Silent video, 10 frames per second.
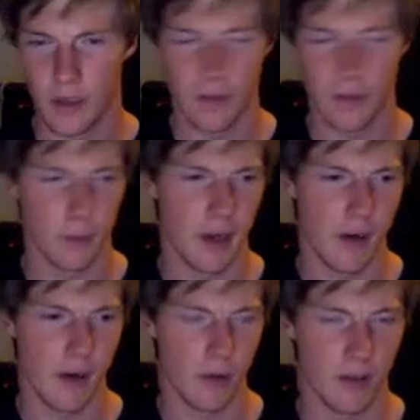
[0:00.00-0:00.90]
the win over
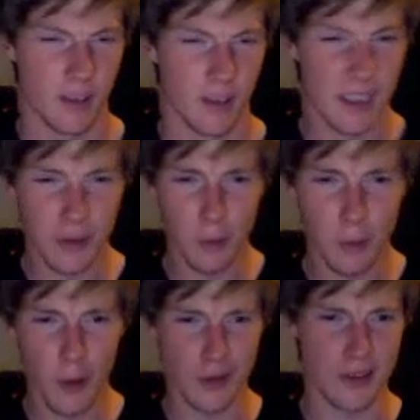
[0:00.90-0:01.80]
Randy Orton. That's
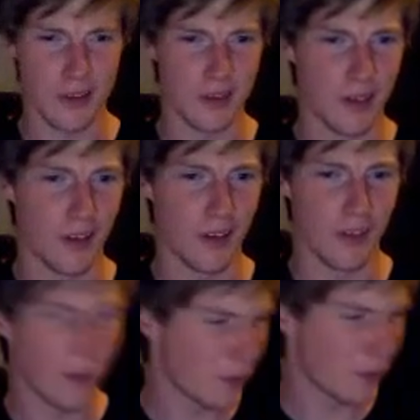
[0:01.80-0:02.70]
all it was.
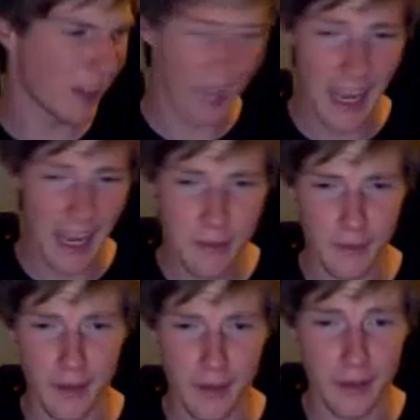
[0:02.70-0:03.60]
Nothing
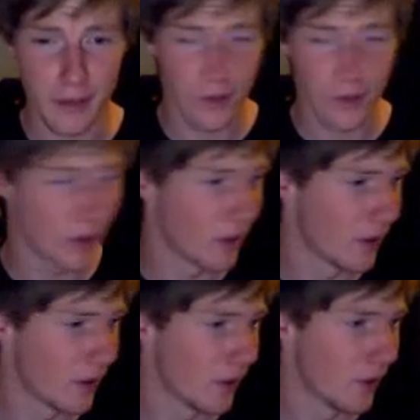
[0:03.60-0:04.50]
came of it.
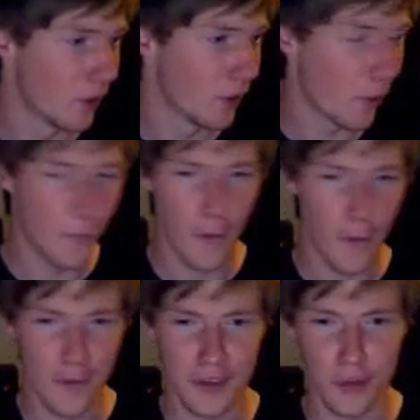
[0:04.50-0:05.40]
No
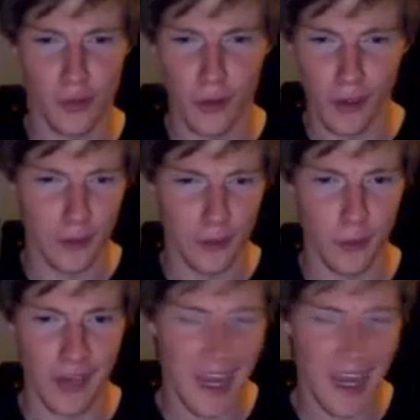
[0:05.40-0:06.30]
further
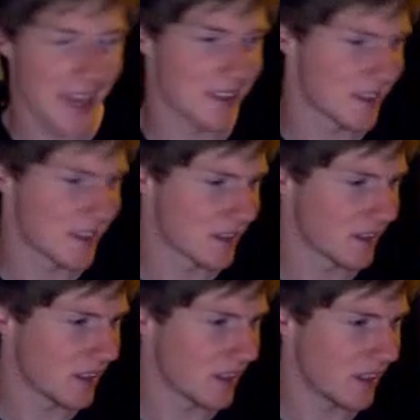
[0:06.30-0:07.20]
storylines were
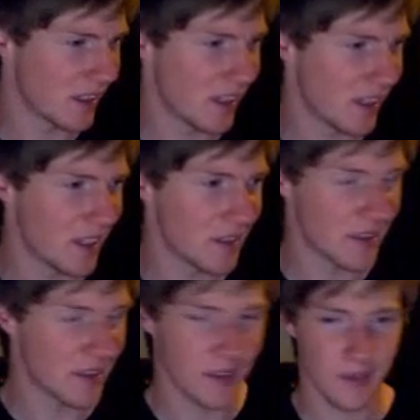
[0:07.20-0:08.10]
enhanced.
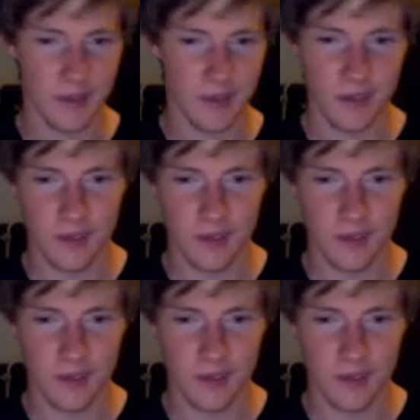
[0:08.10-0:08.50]
That's